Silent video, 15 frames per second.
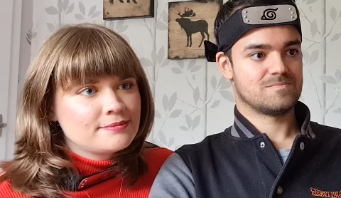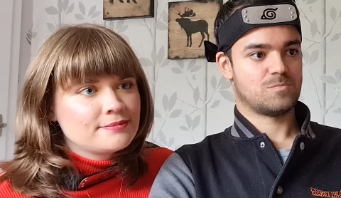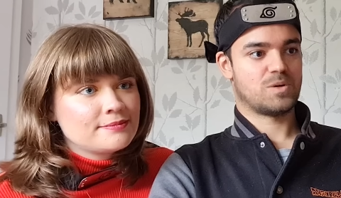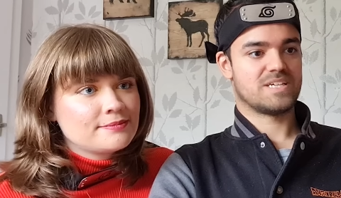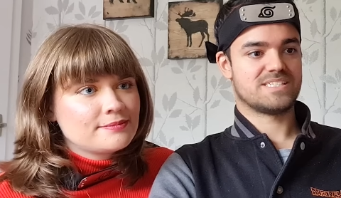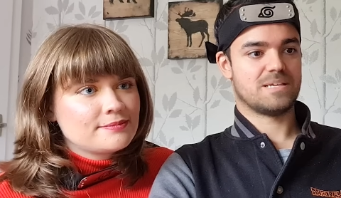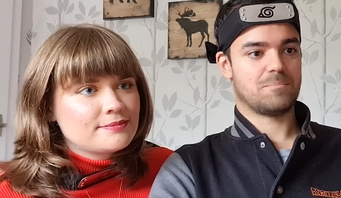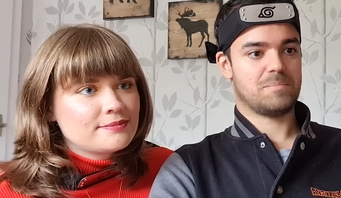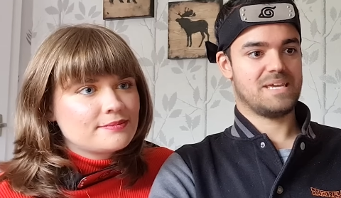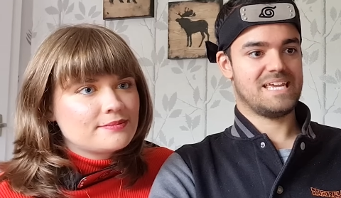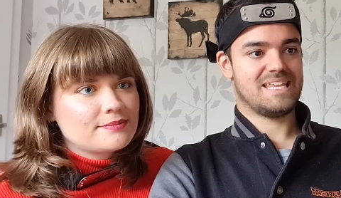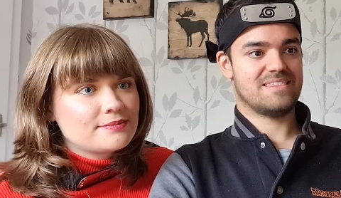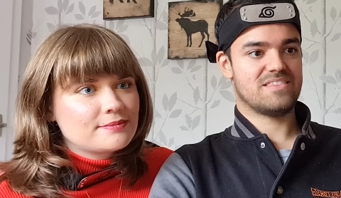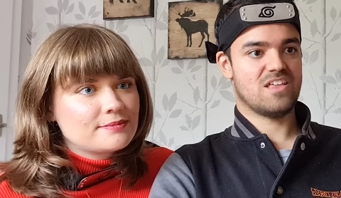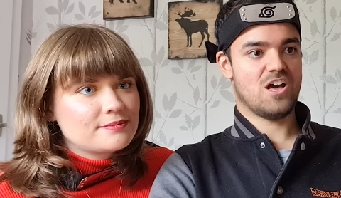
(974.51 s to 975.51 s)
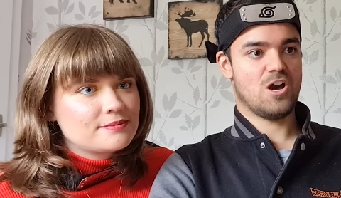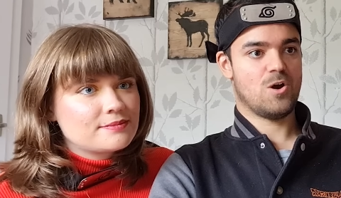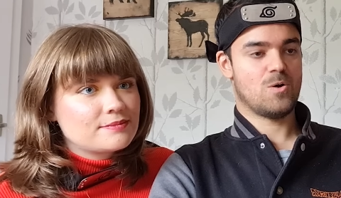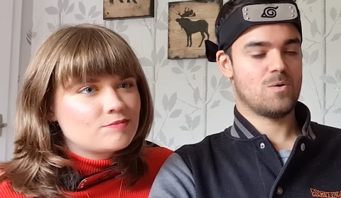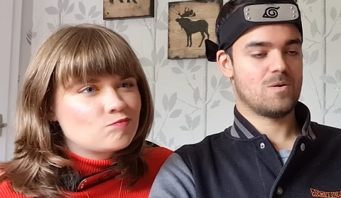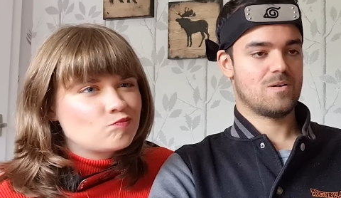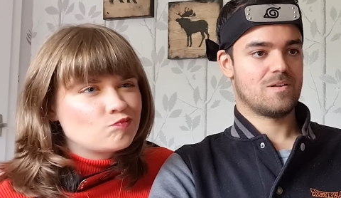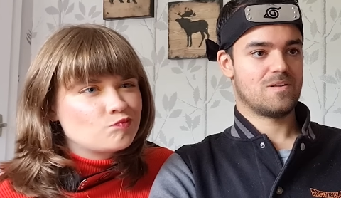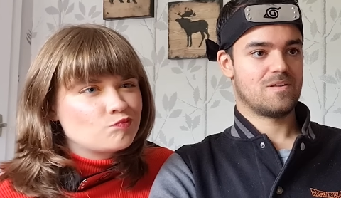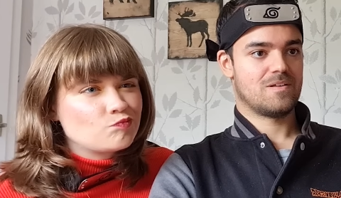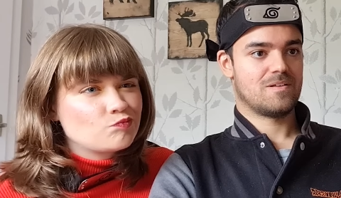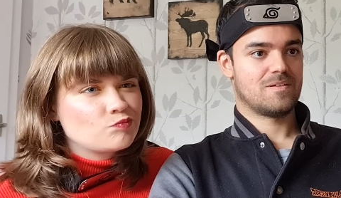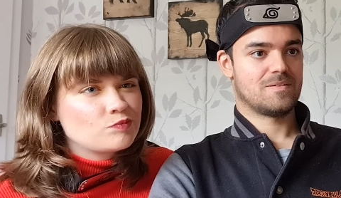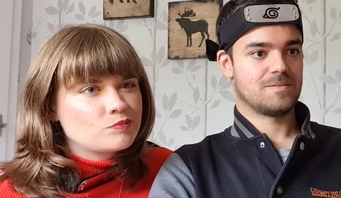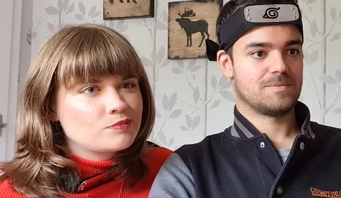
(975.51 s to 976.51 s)
Speaker 1: What does it mean now?
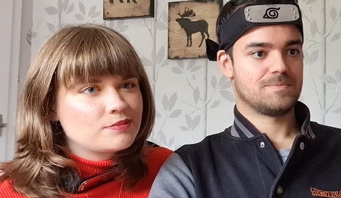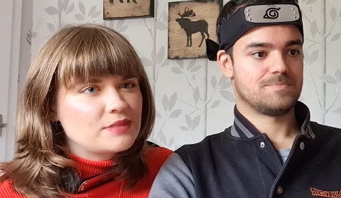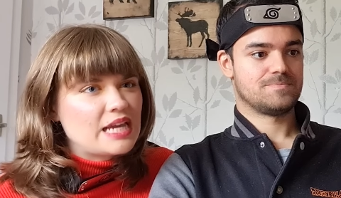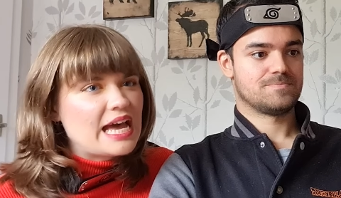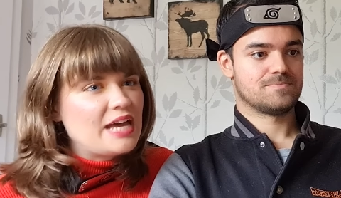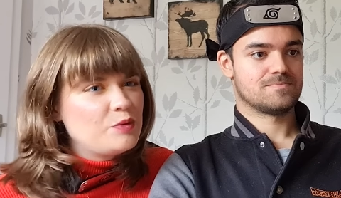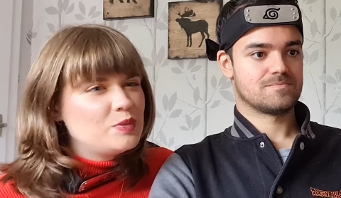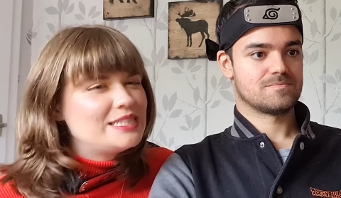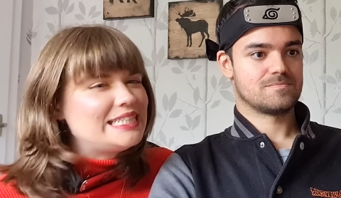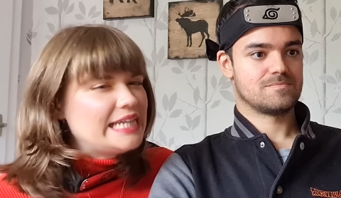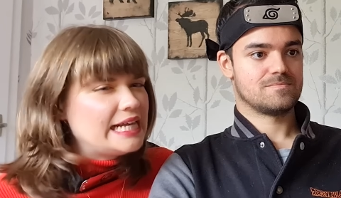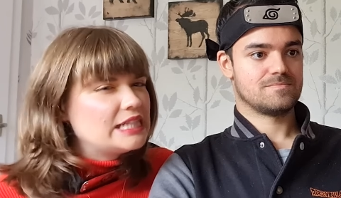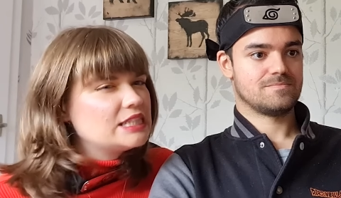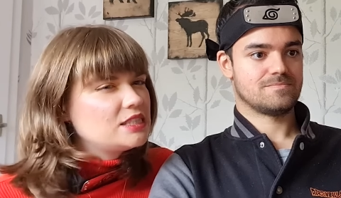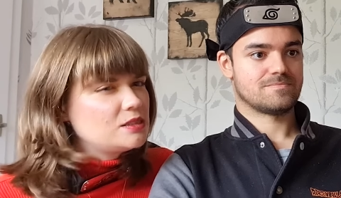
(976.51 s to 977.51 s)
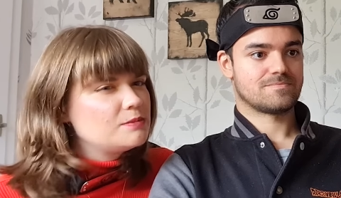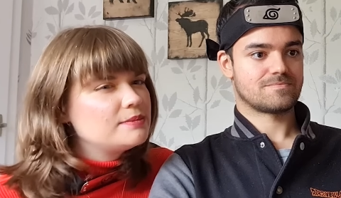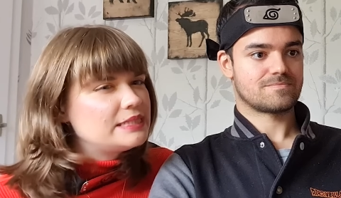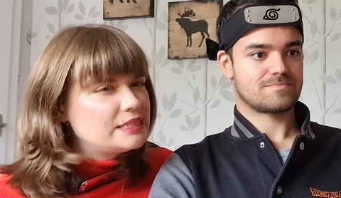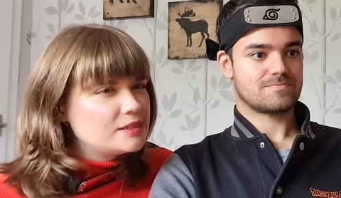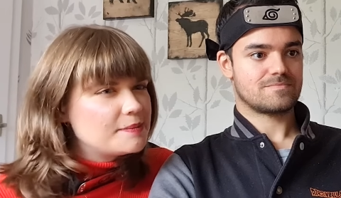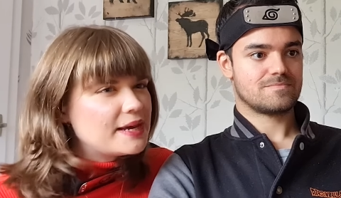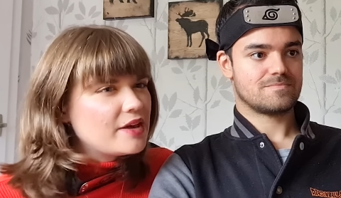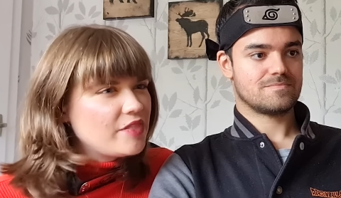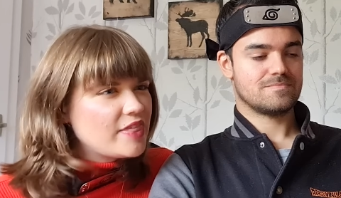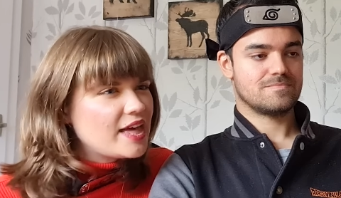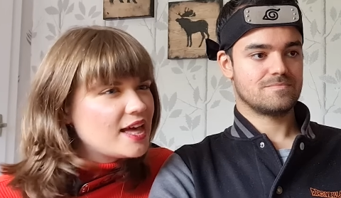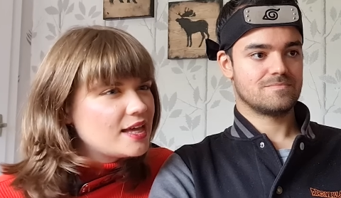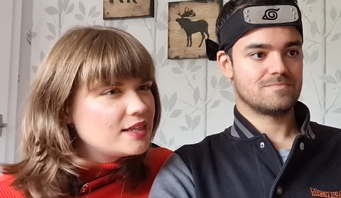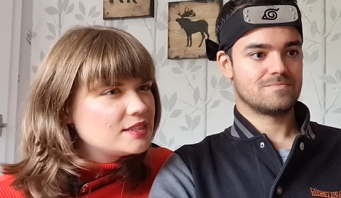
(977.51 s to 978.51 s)
Speaker 2: Hmm. I would tell somebody about
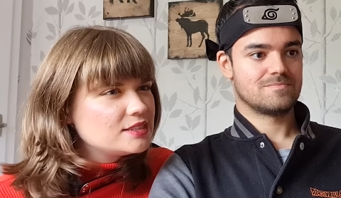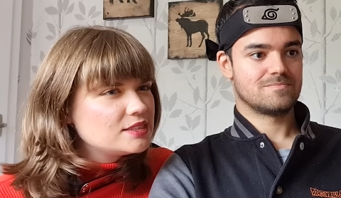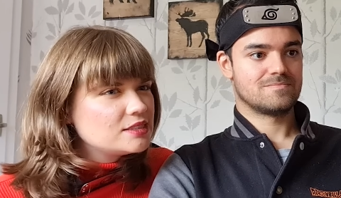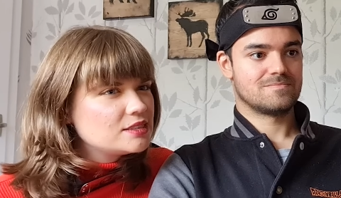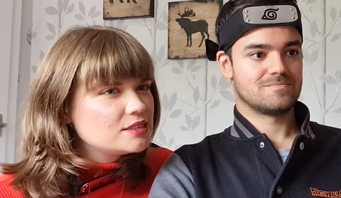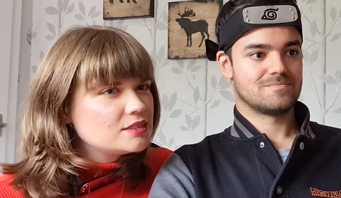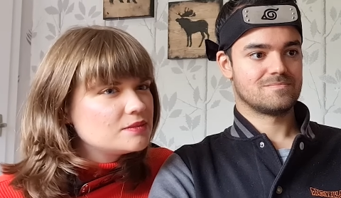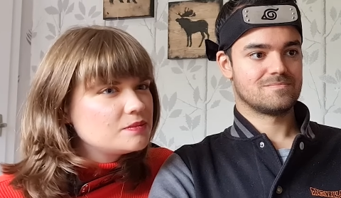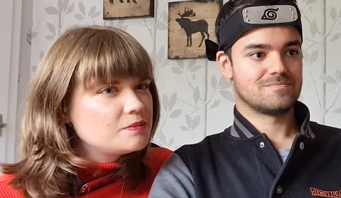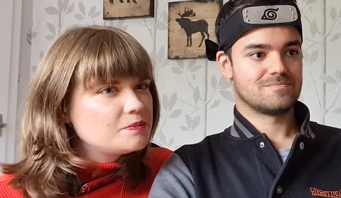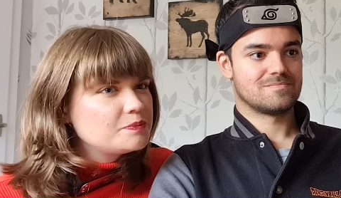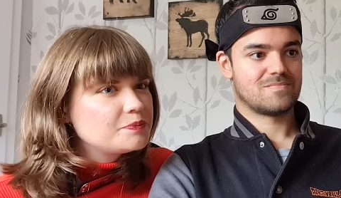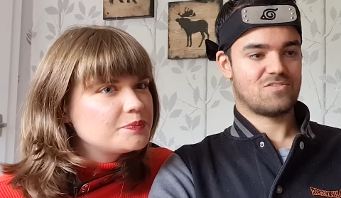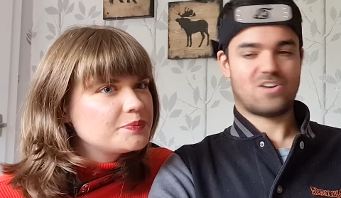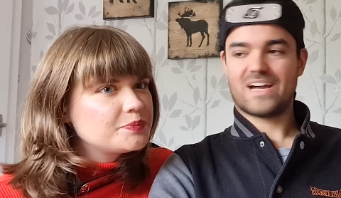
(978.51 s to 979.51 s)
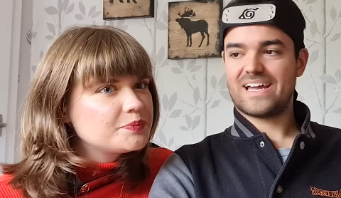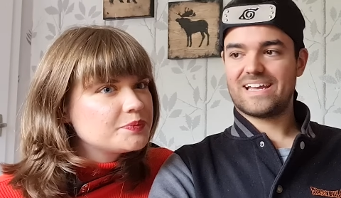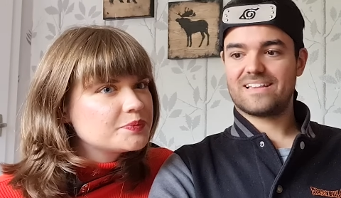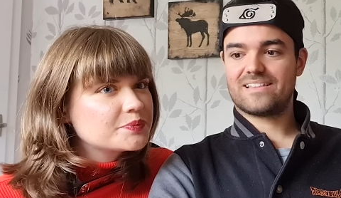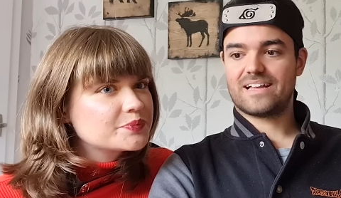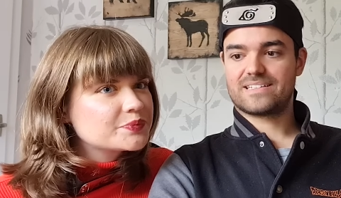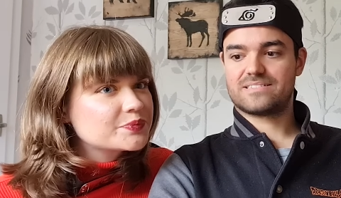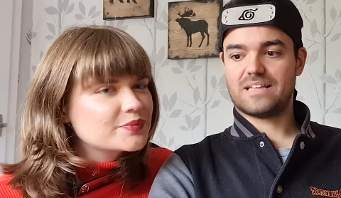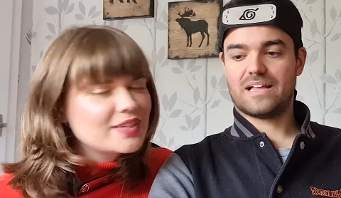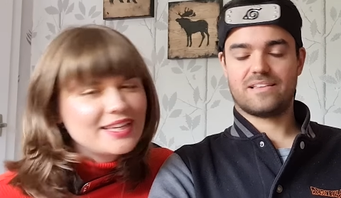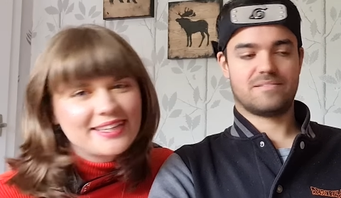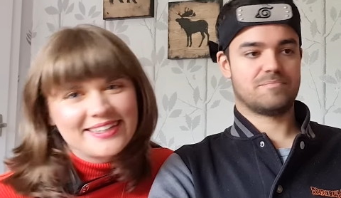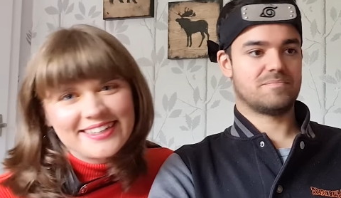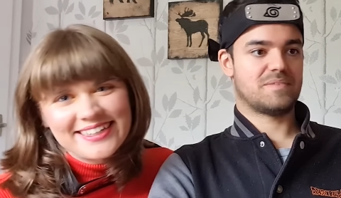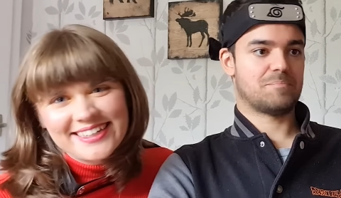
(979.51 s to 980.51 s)
that.
Speaker 1: Right? Like, uh,
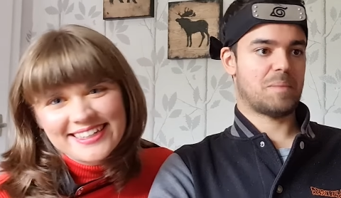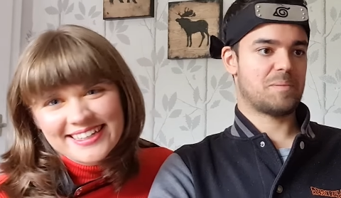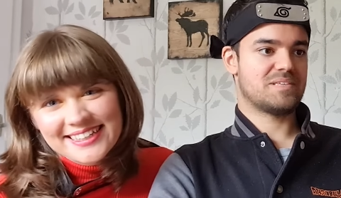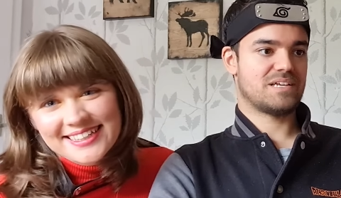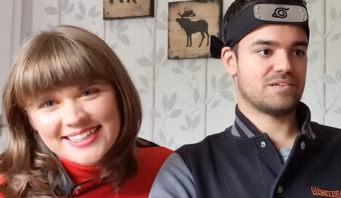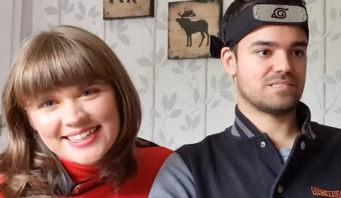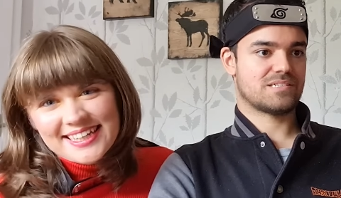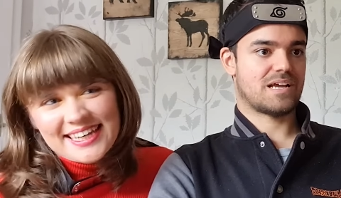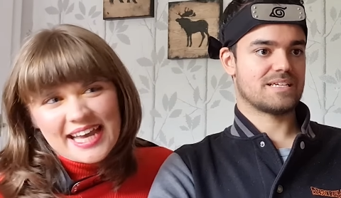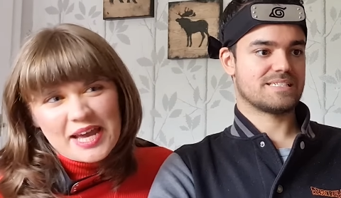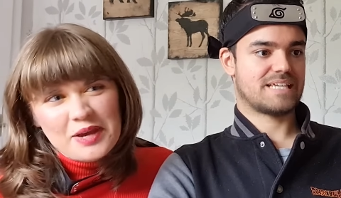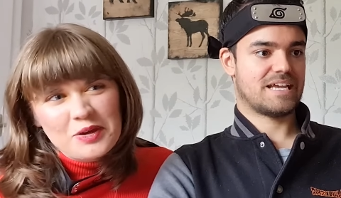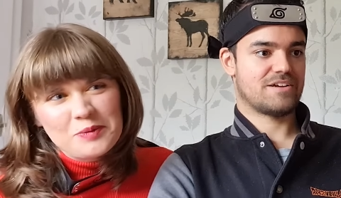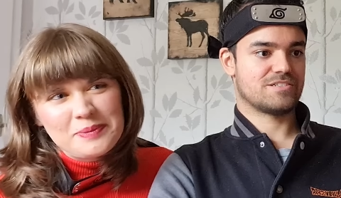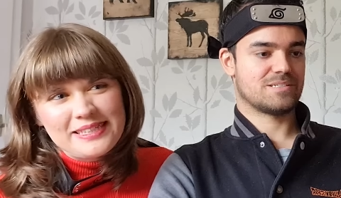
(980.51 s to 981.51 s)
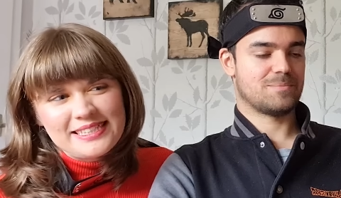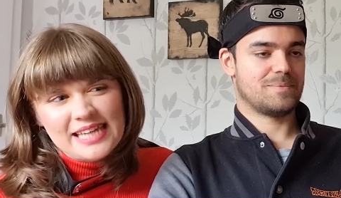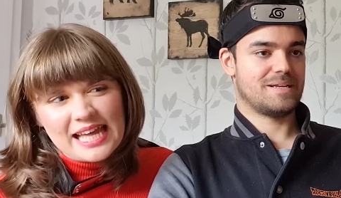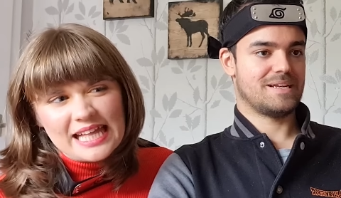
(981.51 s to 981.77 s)
maybe tell Sasuke I or somebody.